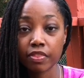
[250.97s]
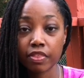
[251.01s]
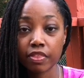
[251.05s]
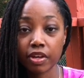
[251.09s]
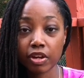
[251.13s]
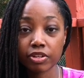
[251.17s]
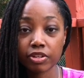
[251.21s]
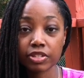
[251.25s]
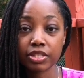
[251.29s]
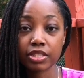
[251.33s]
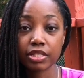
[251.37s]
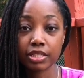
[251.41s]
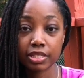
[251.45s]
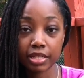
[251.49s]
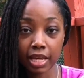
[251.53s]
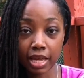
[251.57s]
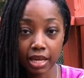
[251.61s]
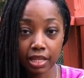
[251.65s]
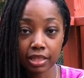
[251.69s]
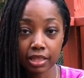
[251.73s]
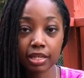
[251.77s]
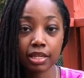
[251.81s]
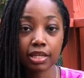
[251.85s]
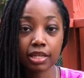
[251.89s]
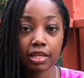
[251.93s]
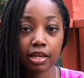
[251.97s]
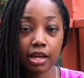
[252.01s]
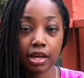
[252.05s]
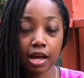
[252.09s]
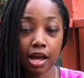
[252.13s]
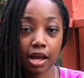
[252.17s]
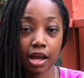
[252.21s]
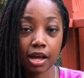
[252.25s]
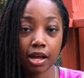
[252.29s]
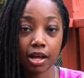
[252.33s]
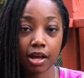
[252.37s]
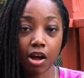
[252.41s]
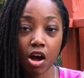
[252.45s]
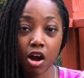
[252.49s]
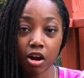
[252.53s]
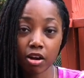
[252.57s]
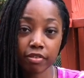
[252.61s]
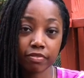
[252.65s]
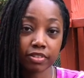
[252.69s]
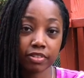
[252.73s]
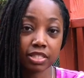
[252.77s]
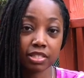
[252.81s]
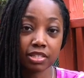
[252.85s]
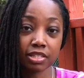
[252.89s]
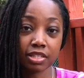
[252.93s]
There's the daily
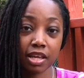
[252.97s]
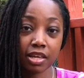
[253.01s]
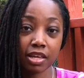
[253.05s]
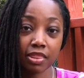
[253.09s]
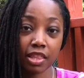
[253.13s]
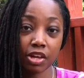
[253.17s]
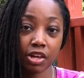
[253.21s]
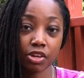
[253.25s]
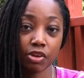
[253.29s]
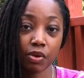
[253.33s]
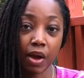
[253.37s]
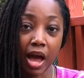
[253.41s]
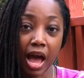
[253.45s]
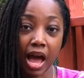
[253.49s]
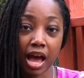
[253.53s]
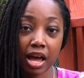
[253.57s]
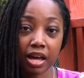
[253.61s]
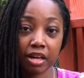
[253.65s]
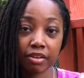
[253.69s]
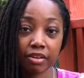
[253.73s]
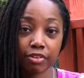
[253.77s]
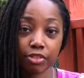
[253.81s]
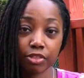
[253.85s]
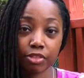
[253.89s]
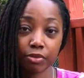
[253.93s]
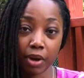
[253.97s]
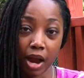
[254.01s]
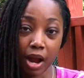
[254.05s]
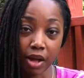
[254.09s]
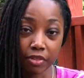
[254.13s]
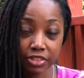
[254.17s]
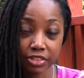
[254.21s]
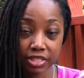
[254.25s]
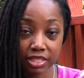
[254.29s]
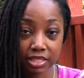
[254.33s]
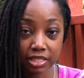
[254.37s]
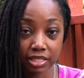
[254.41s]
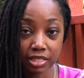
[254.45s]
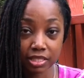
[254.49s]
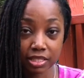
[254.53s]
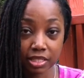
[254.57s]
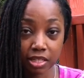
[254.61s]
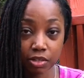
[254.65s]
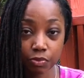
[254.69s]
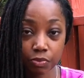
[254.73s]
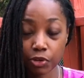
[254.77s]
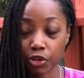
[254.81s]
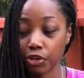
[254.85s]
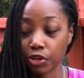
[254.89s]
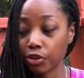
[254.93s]
harvesting that you have throughout the
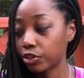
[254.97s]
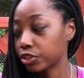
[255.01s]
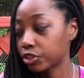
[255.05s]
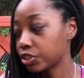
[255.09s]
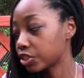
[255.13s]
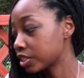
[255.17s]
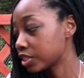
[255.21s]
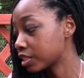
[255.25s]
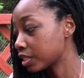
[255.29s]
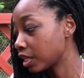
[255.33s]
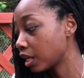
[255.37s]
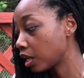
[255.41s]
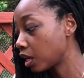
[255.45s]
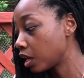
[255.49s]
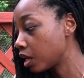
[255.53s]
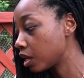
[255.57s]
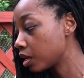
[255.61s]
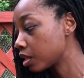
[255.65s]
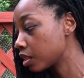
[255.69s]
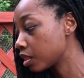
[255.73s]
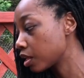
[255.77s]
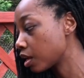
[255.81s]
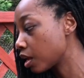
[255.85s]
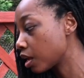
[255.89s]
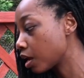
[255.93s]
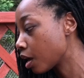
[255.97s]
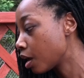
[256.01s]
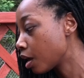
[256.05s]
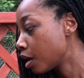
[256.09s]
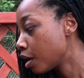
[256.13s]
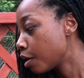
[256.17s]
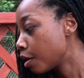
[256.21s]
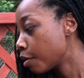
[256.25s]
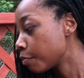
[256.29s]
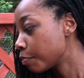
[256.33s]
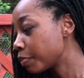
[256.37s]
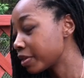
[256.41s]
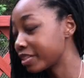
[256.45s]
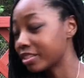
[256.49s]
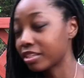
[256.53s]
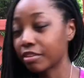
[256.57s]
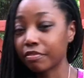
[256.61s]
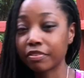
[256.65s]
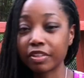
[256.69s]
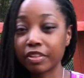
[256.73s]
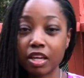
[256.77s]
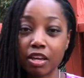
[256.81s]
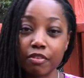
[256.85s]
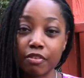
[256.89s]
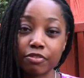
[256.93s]
season where you're just getting the bits
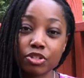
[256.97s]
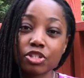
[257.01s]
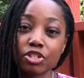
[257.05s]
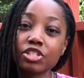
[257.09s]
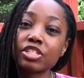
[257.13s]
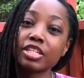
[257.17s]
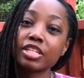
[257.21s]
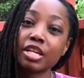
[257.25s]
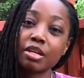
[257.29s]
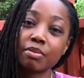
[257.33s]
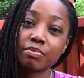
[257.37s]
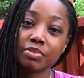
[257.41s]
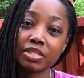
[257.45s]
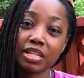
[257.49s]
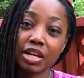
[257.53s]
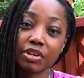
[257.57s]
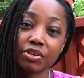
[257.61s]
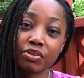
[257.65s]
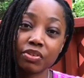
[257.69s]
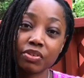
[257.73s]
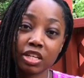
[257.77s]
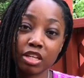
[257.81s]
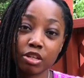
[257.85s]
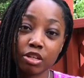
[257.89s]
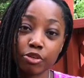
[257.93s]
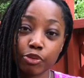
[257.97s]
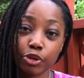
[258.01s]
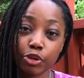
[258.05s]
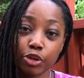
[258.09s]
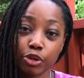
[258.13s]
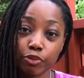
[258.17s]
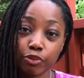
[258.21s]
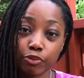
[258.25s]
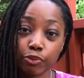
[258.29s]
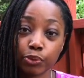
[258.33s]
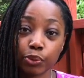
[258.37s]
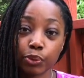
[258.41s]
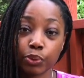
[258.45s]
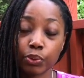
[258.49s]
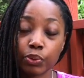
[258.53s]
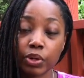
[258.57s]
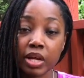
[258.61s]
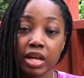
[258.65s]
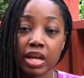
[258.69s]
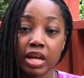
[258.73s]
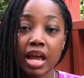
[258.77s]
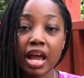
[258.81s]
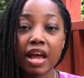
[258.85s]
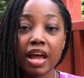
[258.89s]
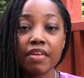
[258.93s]
of leaves or stems that you need for your food.
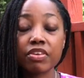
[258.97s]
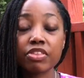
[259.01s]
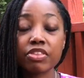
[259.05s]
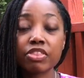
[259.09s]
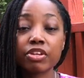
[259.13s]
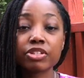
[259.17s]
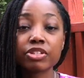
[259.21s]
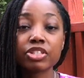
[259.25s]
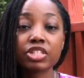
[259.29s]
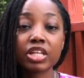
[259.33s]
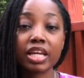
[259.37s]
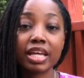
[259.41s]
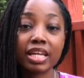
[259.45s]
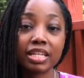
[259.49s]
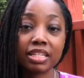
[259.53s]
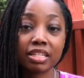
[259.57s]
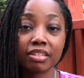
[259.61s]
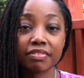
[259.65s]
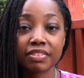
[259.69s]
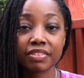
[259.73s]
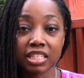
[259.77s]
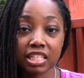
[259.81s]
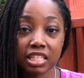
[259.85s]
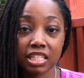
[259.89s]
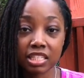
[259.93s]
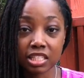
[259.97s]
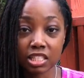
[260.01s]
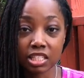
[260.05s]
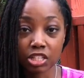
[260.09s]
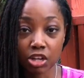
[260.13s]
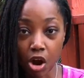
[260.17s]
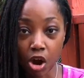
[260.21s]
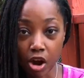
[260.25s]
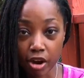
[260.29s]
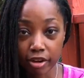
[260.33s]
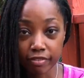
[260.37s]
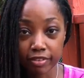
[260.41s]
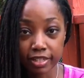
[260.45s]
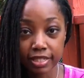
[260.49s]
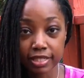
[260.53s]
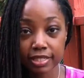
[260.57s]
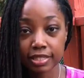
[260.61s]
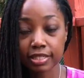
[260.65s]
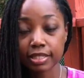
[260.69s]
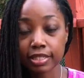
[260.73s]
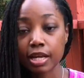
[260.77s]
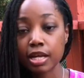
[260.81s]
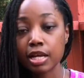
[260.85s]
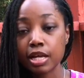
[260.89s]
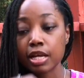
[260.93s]
And then there's the end of season
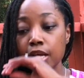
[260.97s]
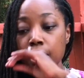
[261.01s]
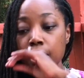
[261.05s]
harvest.